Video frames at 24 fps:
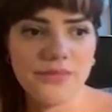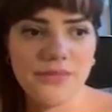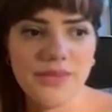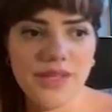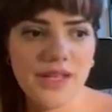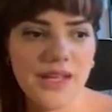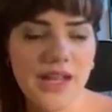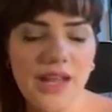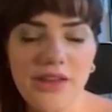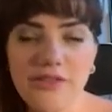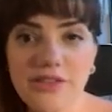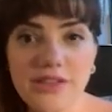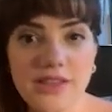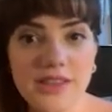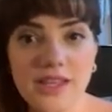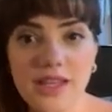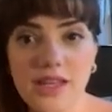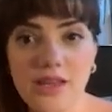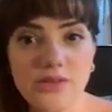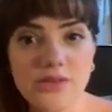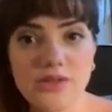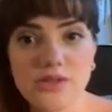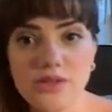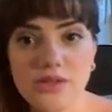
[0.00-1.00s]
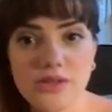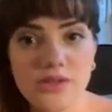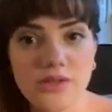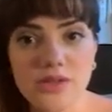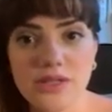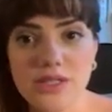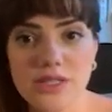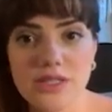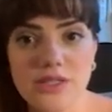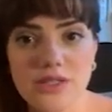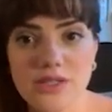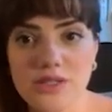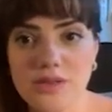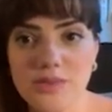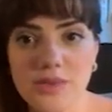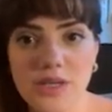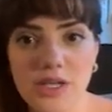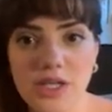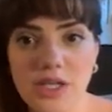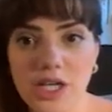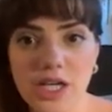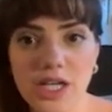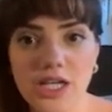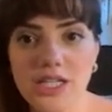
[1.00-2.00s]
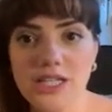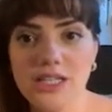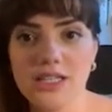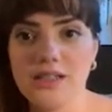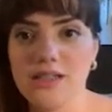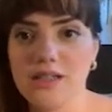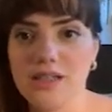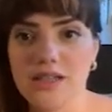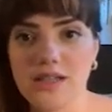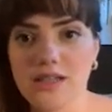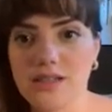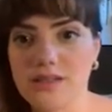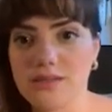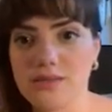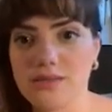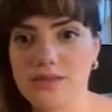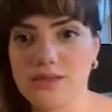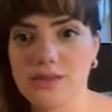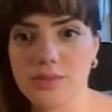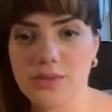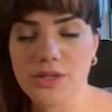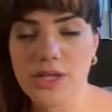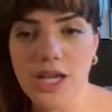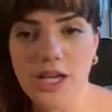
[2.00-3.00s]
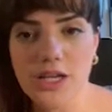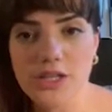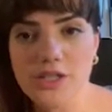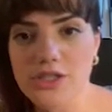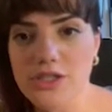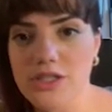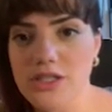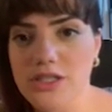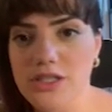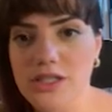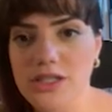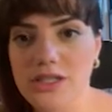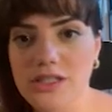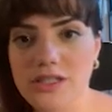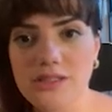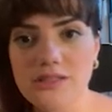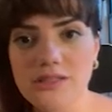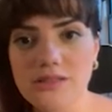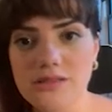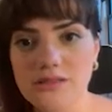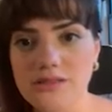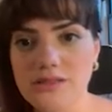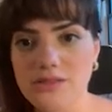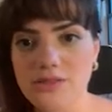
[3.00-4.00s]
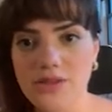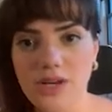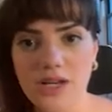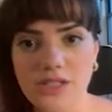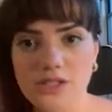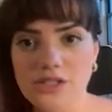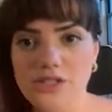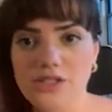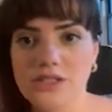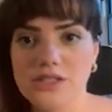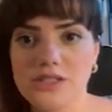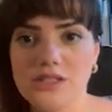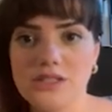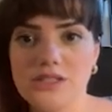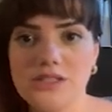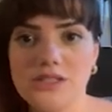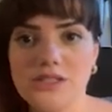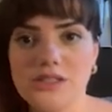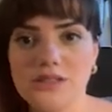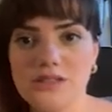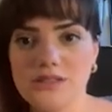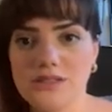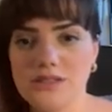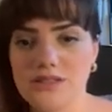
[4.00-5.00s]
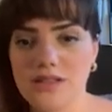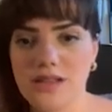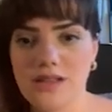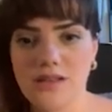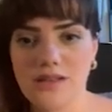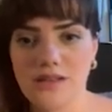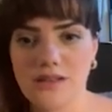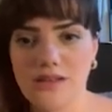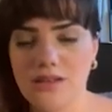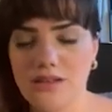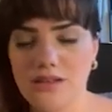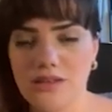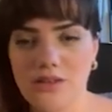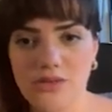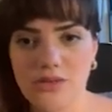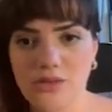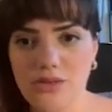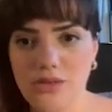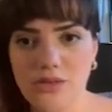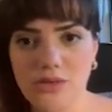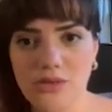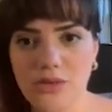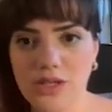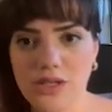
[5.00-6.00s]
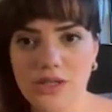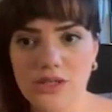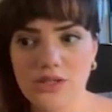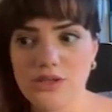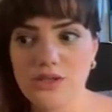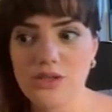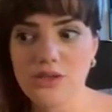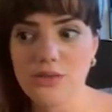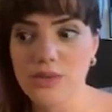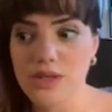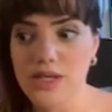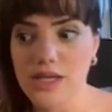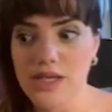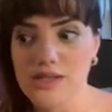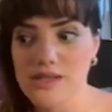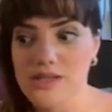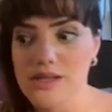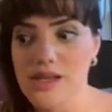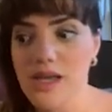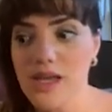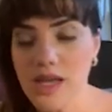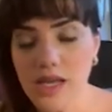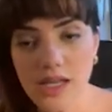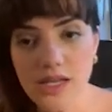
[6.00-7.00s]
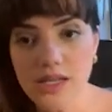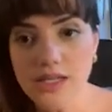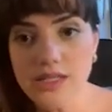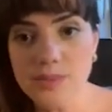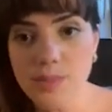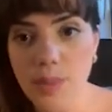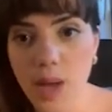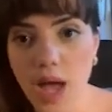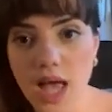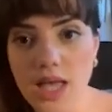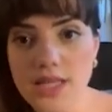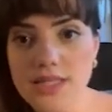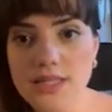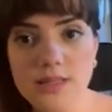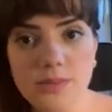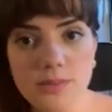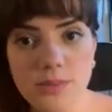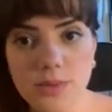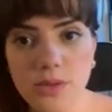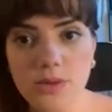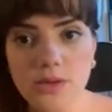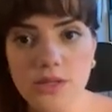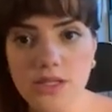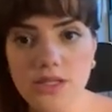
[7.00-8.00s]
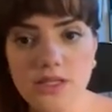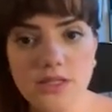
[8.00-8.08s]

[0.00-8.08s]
And everything else too, it needs to be good, like the production, direction, then you really do, because it is possible. Yeah.